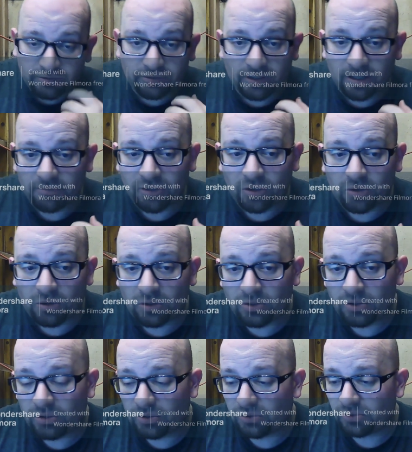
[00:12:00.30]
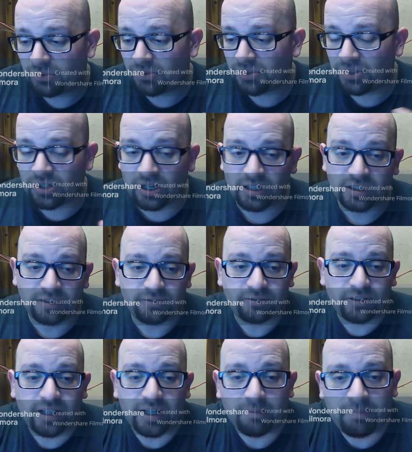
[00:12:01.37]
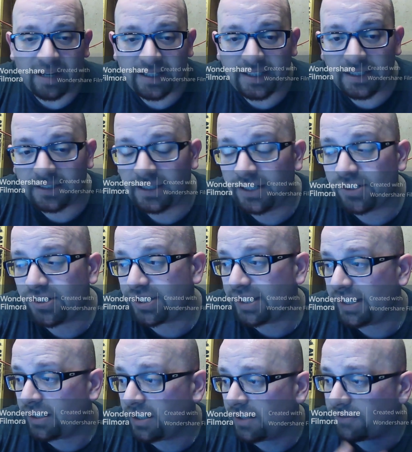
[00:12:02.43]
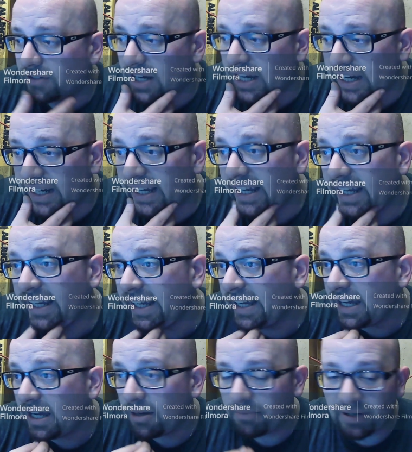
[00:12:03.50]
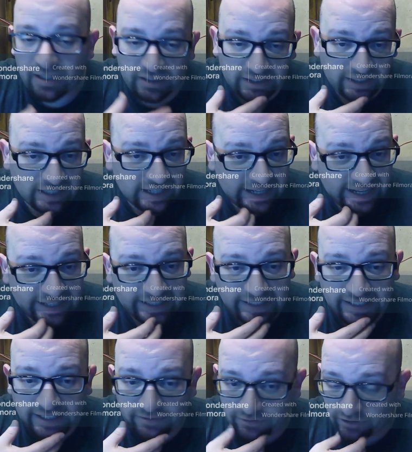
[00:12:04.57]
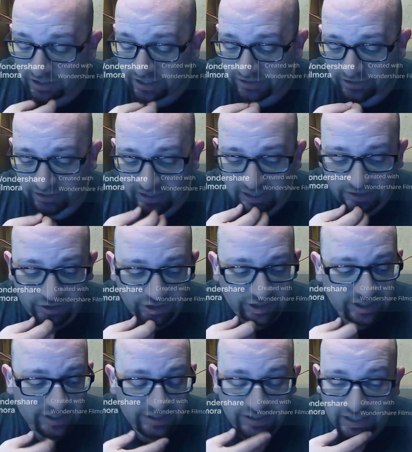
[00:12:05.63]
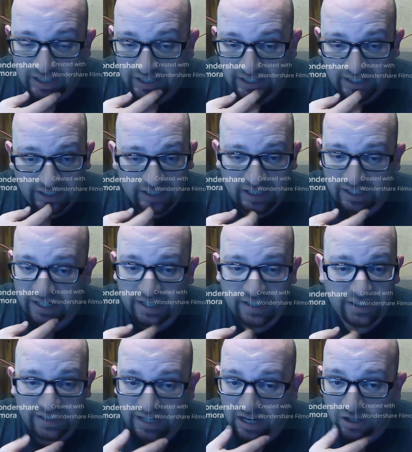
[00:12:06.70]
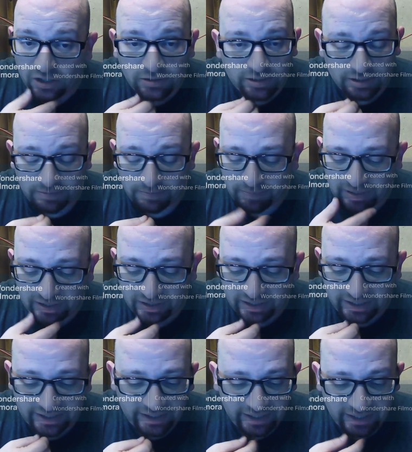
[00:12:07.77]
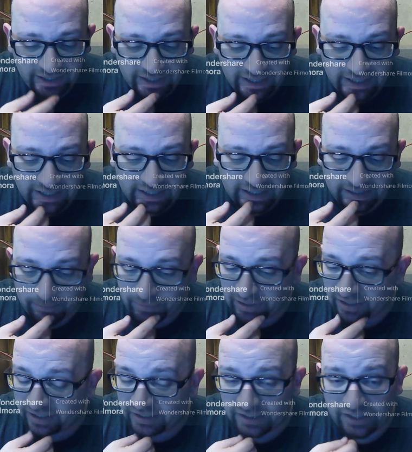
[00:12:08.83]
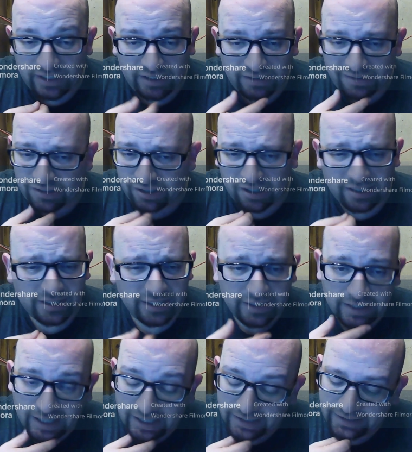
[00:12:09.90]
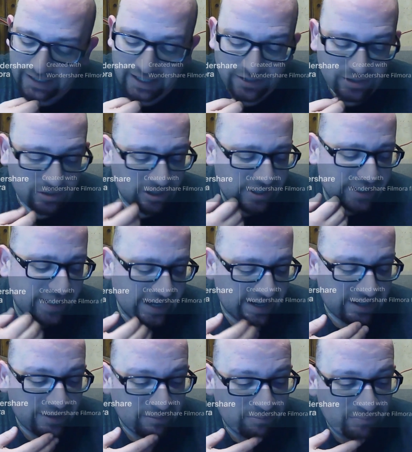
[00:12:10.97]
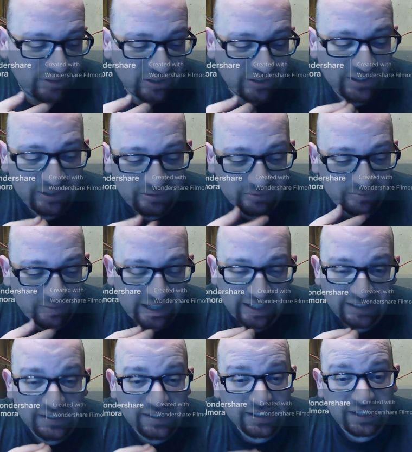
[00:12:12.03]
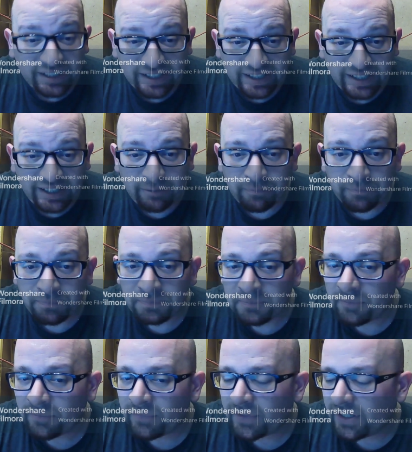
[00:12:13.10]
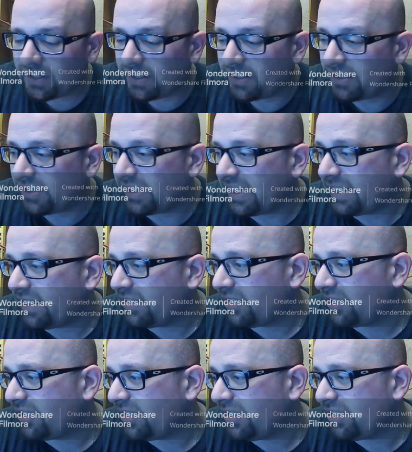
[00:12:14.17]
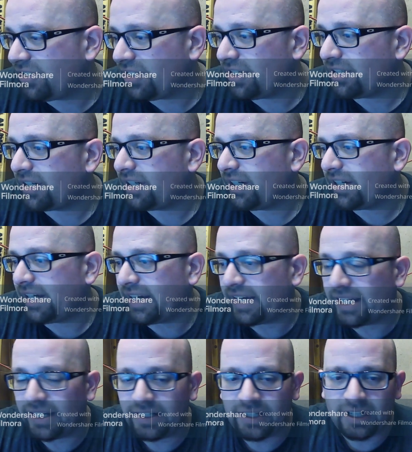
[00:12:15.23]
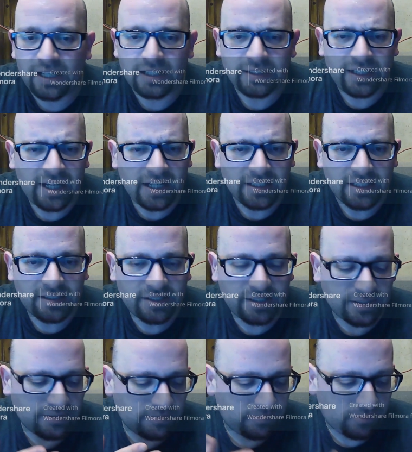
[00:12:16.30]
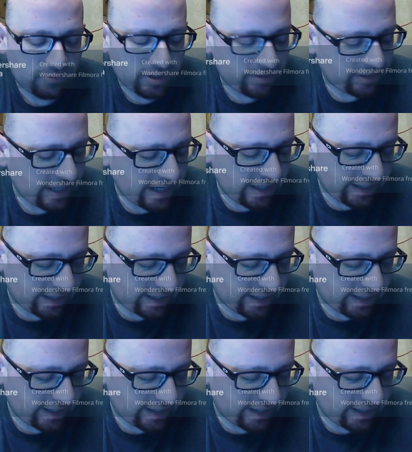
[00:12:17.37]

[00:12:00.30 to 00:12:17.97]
from the whole Charlotte Flair, Becky Lynch thing on Friday. Apparently, got edited for other countries, got edited out, just period. Apparently, Charlotte got escorted out of the building by security and all that other good junk. And uh, yeah, that's just what that